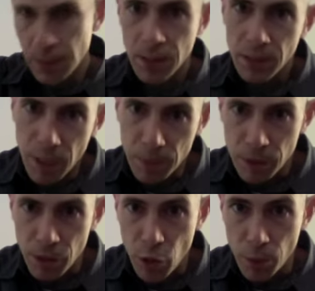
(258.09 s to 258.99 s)
same as
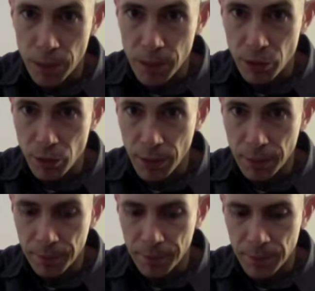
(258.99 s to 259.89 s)
the open E string.
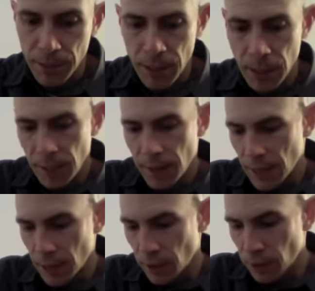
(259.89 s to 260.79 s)

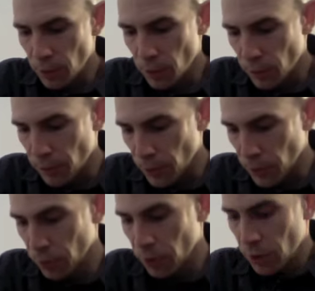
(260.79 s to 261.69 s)
That gives you the
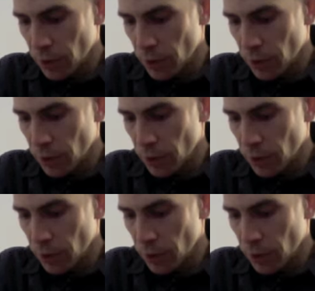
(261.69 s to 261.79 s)
first,